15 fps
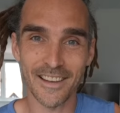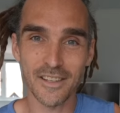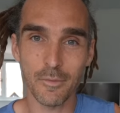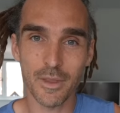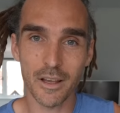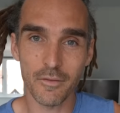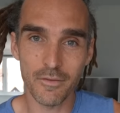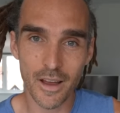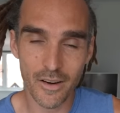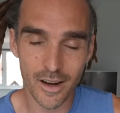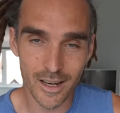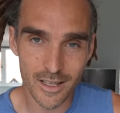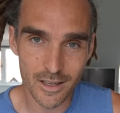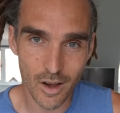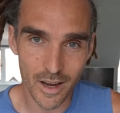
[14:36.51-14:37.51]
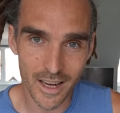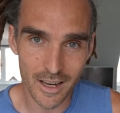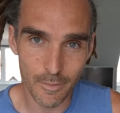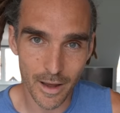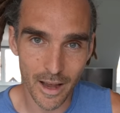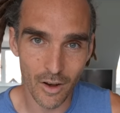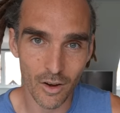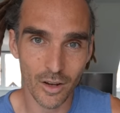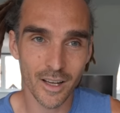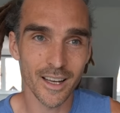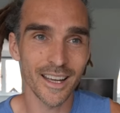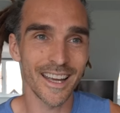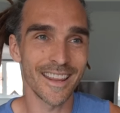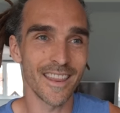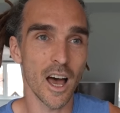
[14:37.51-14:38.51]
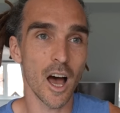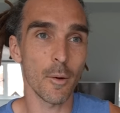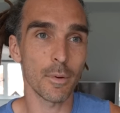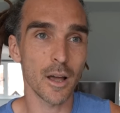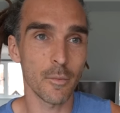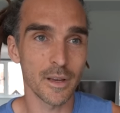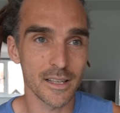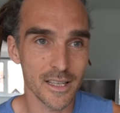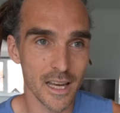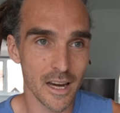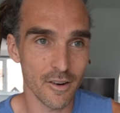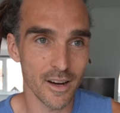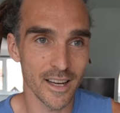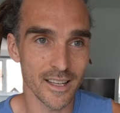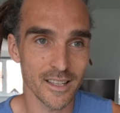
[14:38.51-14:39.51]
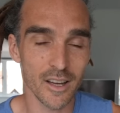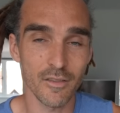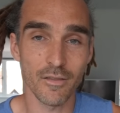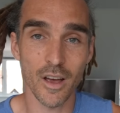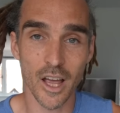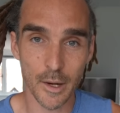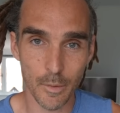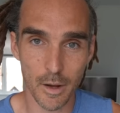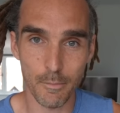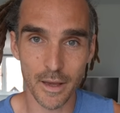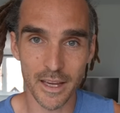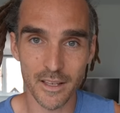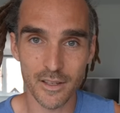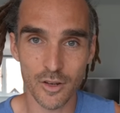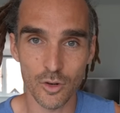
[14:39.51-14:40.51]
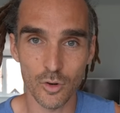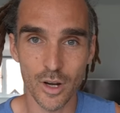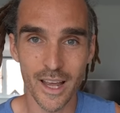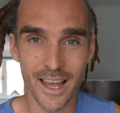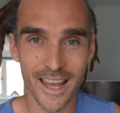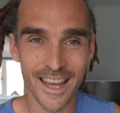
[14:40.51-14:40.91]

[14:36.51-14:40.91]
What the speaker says: Now, something I'm very excited about in the upcoming series, Converting My Beetle,